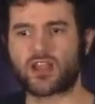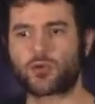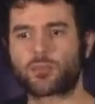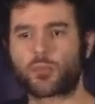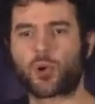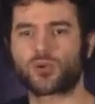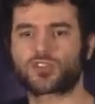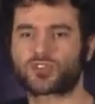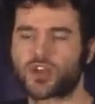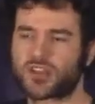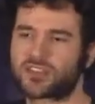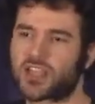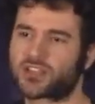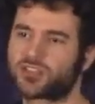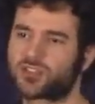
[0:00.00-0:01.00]
we post the
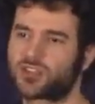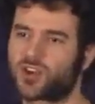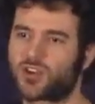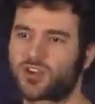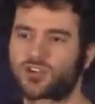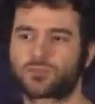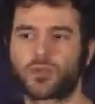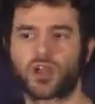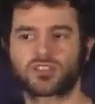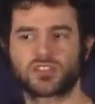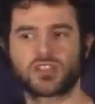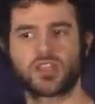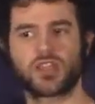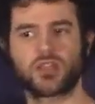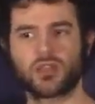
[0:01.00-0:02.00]
transaction to the Cardano
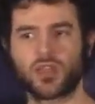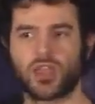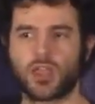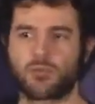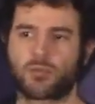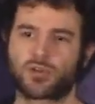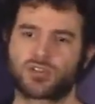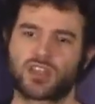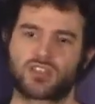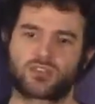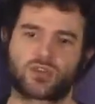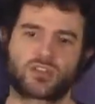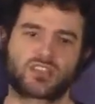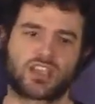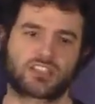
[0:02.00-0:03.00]
blockchain, post as
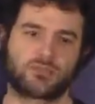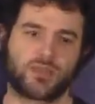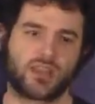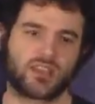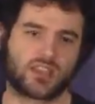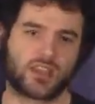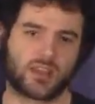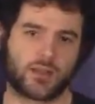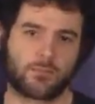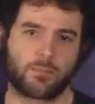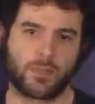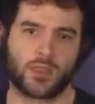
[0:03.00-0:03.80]
transaction metadata,